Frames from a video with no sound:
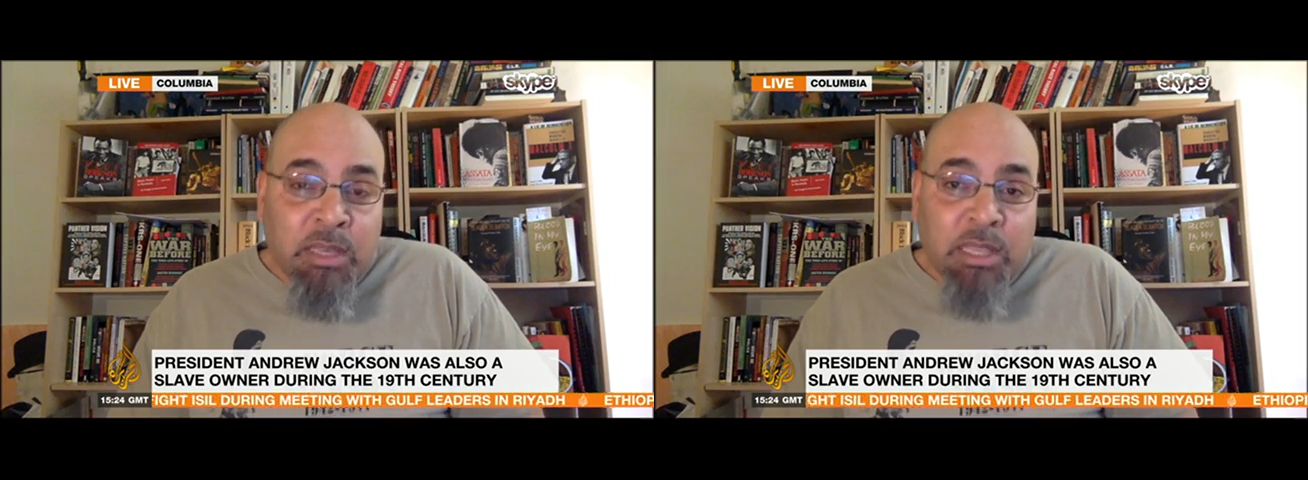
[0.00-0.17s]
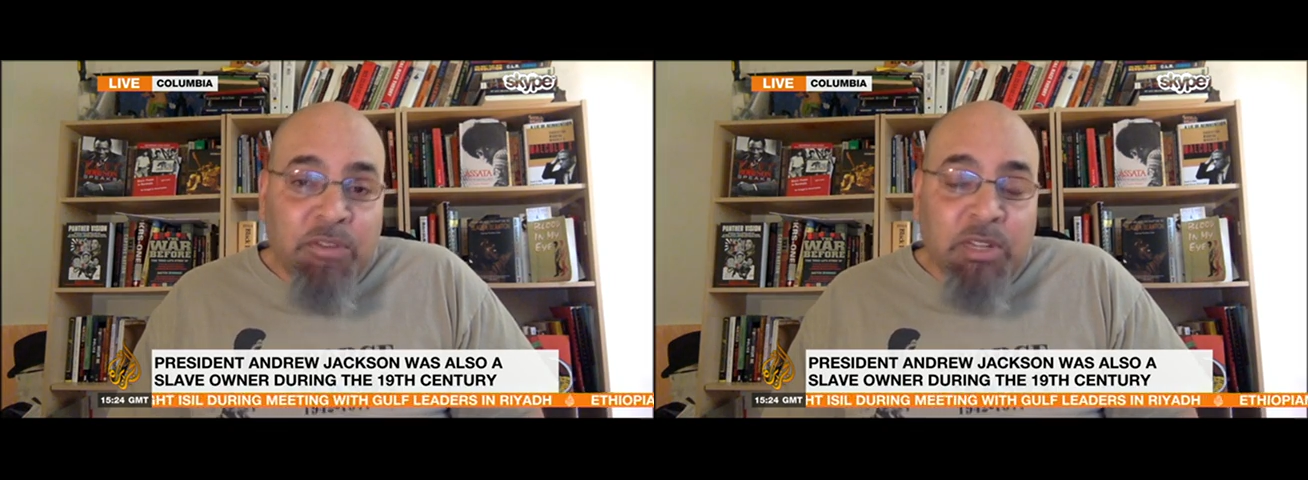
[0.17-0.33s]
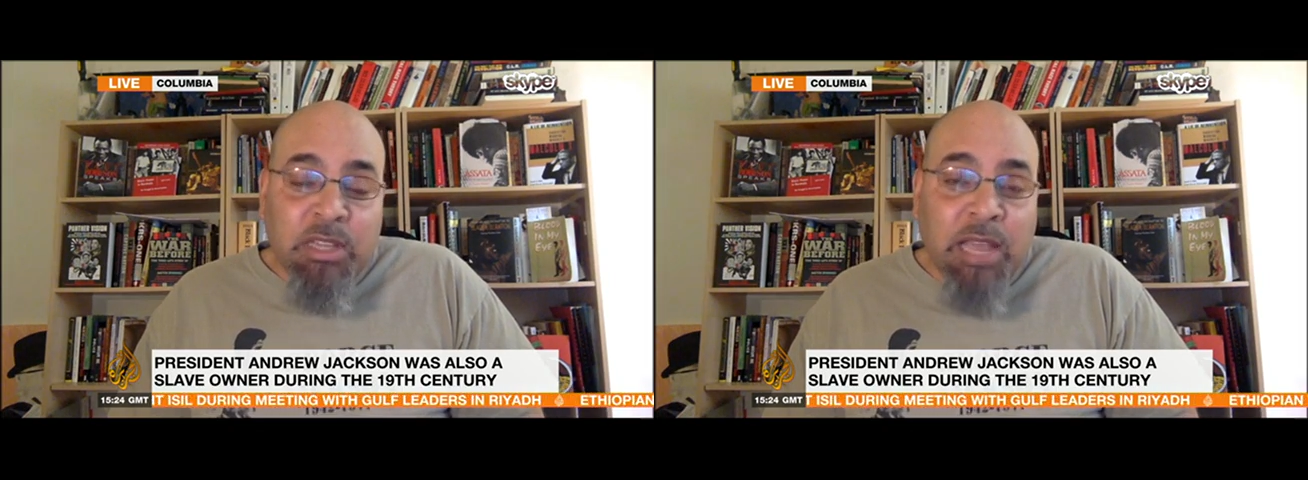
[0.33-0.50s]

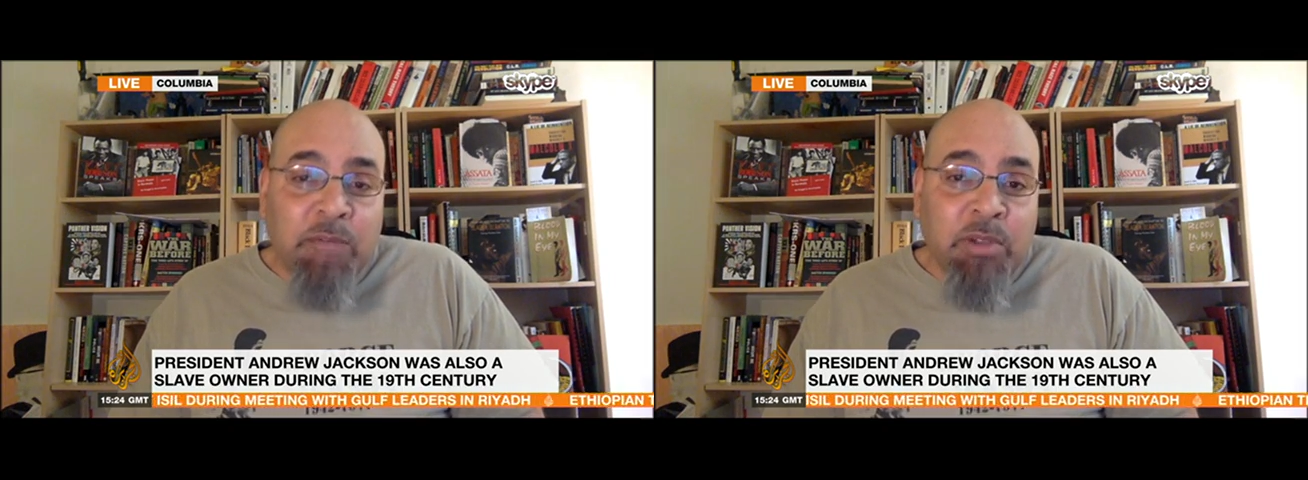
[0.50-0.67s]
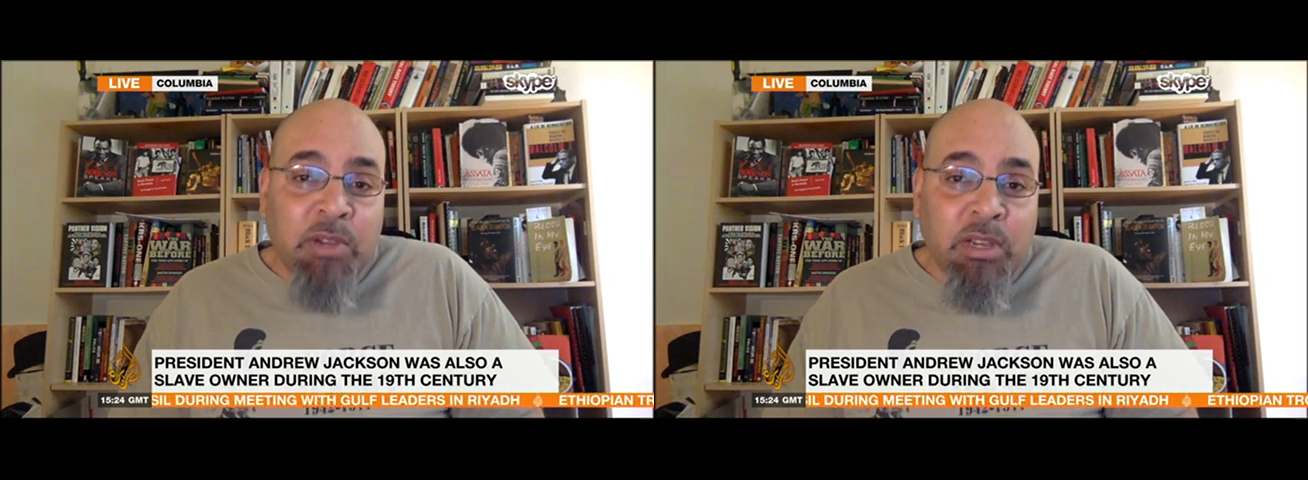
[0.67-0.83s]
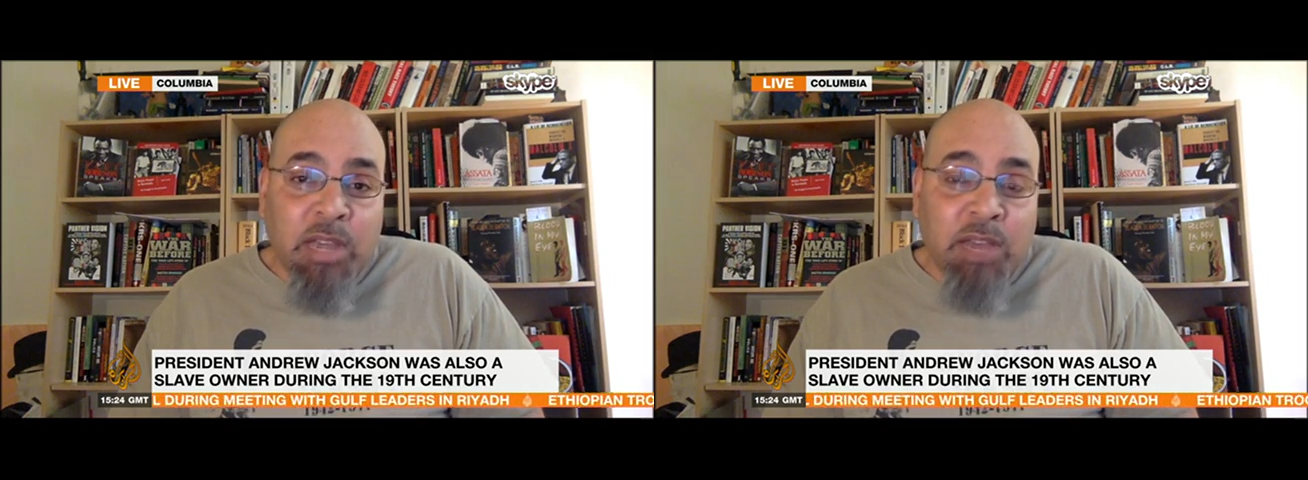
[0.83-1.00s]
even
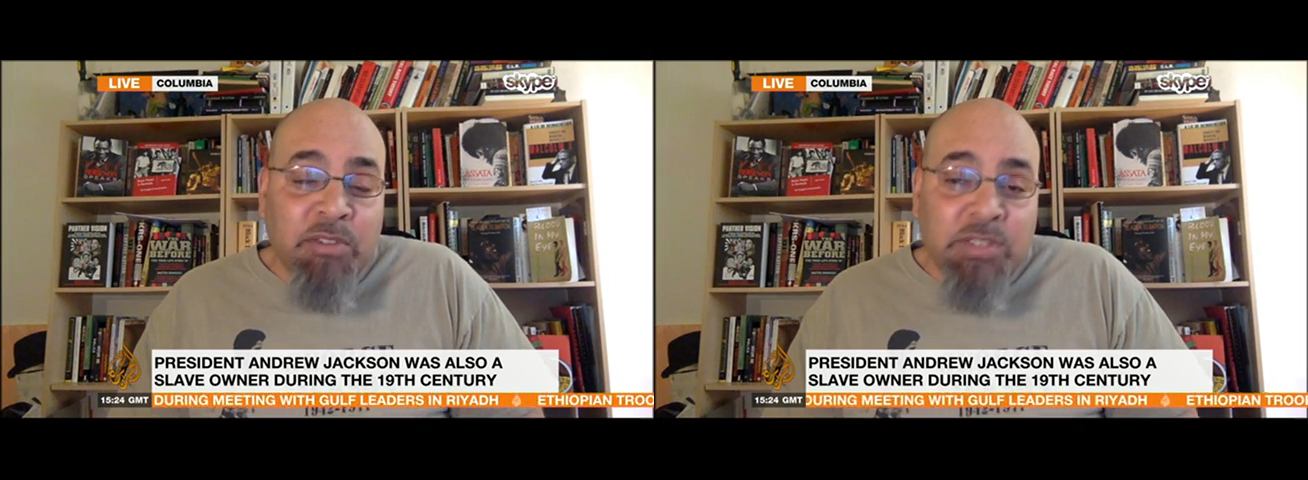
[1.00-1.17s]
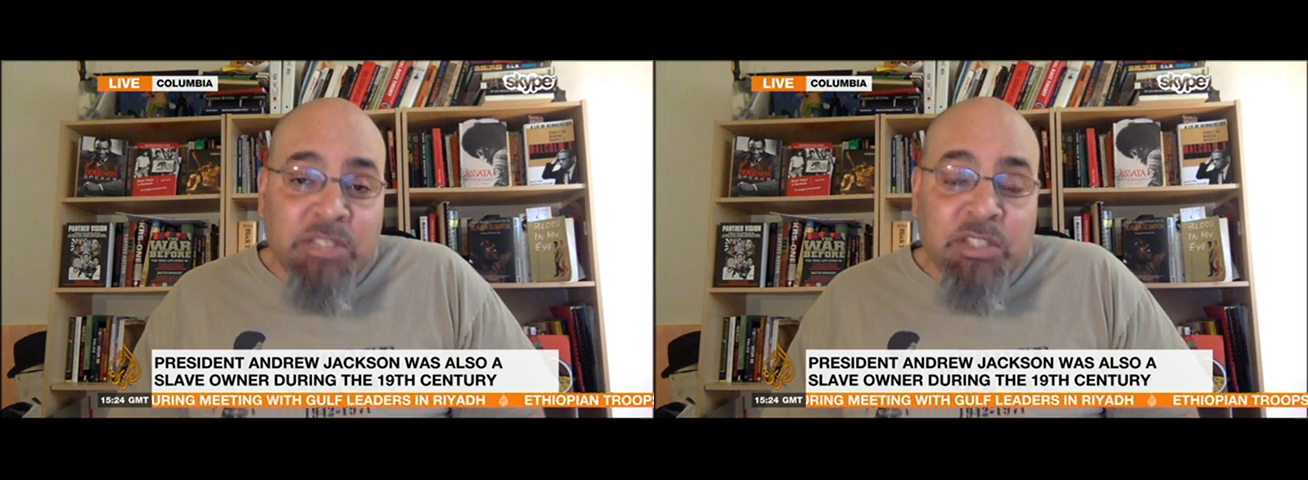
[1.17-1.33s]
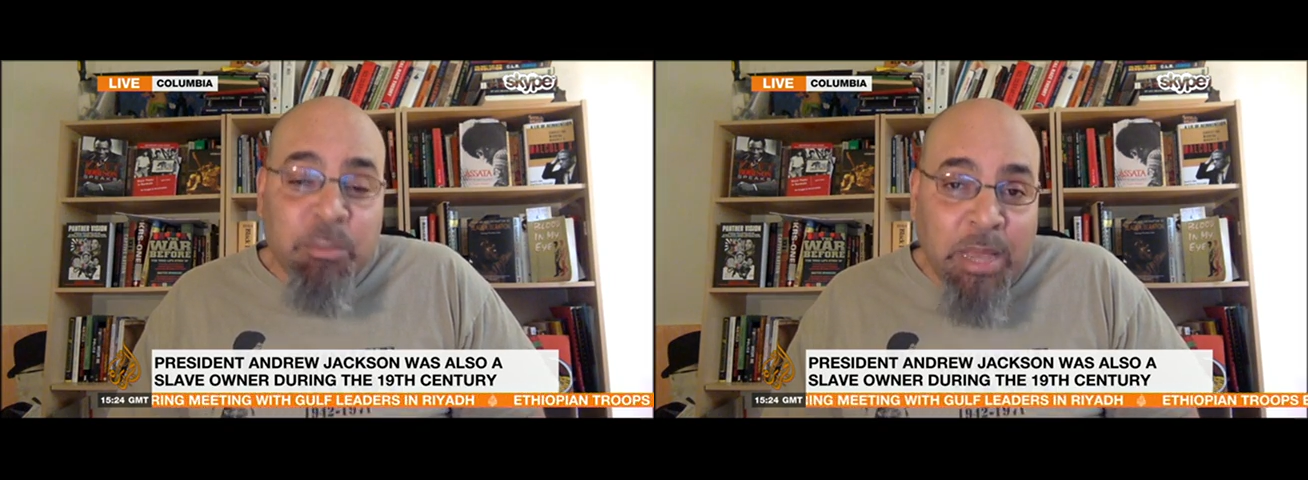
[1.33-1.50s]

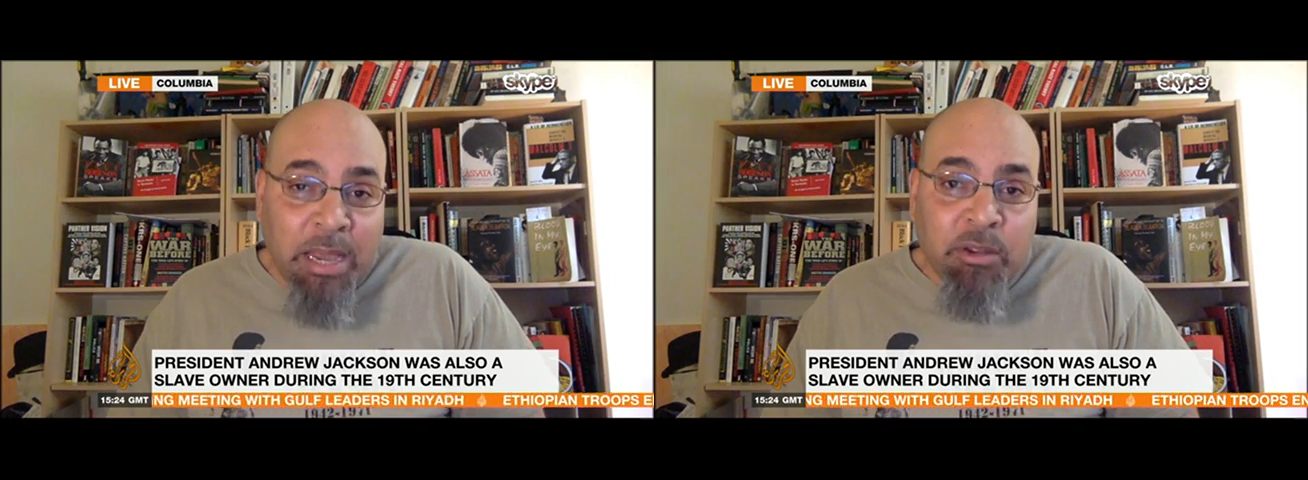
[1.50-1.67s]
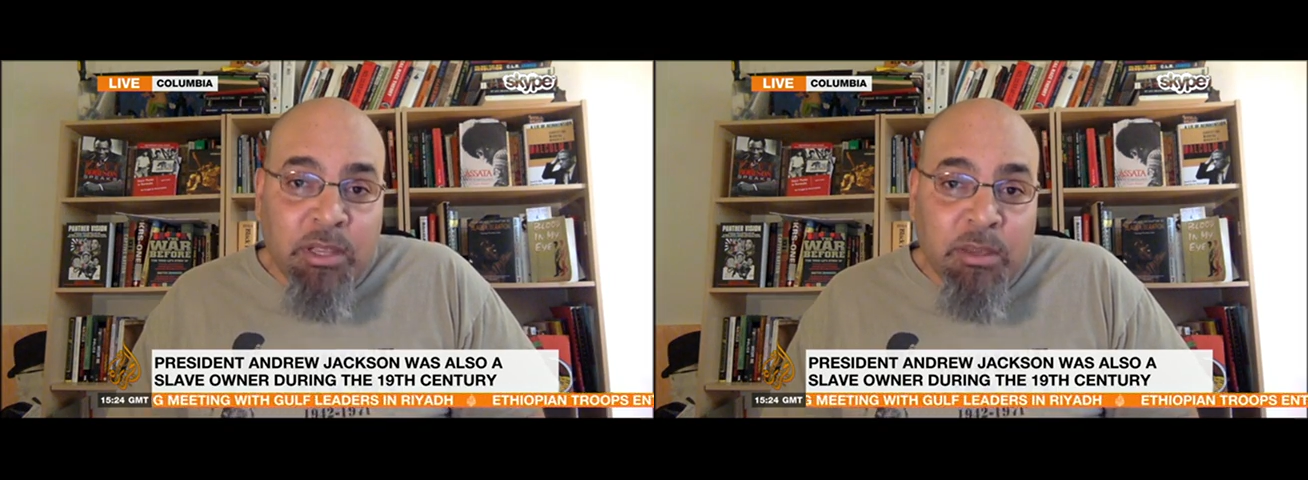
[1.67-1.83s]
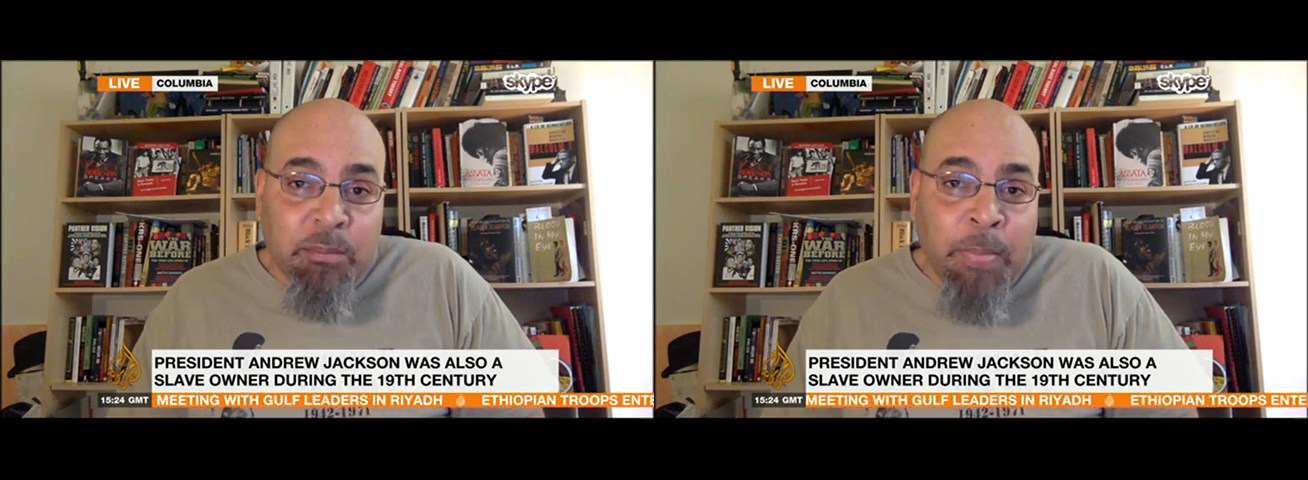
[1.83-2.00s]
conversation about
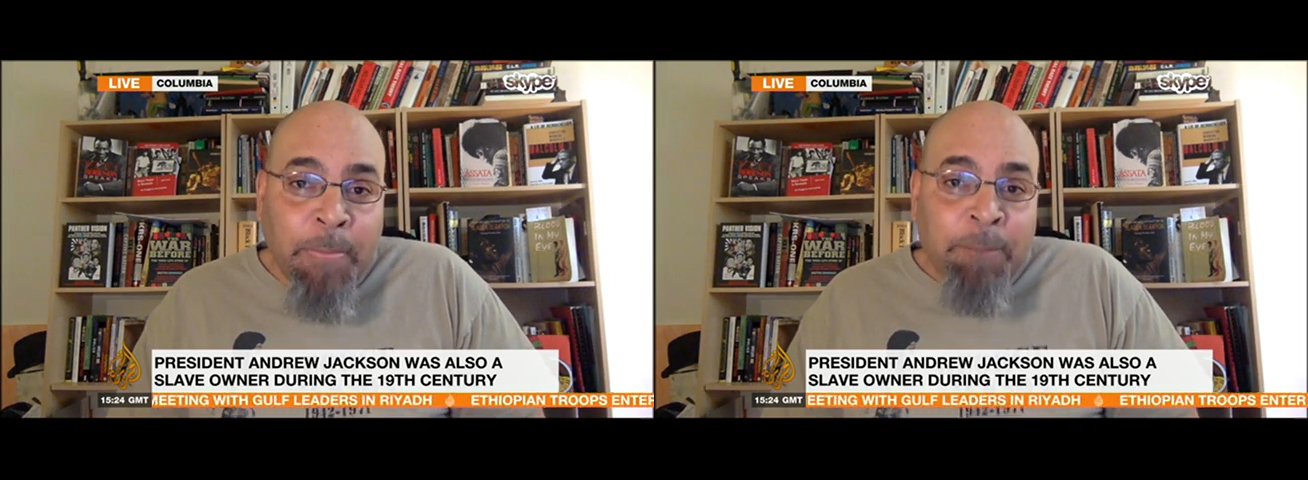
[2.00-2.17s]
him.